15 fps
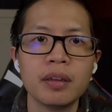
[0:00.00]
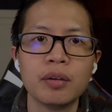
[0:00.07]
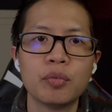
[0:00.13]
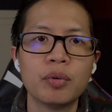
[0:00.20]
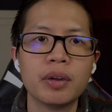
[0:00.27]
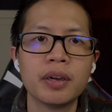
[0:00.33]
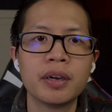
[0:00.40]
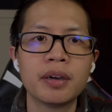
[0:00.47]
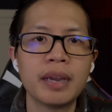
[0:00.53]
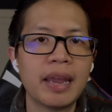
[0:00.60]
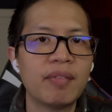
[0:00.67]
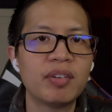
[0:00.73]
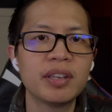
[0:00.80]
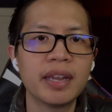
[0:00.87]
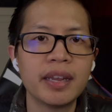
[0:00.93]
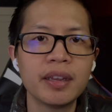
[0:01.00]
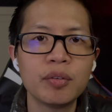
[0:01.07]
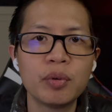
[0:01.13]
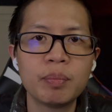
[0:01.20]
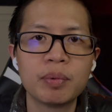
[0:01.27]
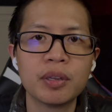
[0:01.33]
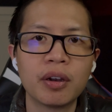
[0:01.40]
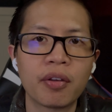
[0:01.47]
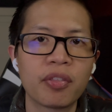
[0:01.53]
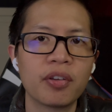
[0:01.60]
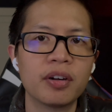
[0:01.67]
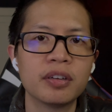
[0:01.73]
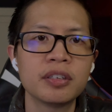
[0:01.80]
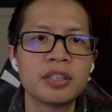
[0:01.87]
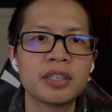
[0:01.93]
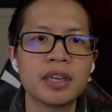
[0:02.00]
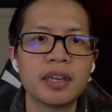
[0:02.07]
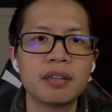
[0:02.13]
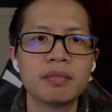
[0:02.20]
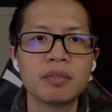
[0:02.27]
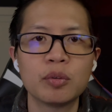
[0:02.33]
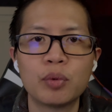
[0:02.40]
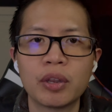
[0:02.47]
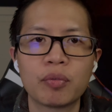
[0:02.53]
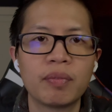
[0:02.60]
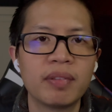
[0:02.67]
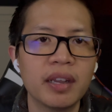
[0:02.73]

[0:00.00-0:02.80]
where every day we put our thoughts and what we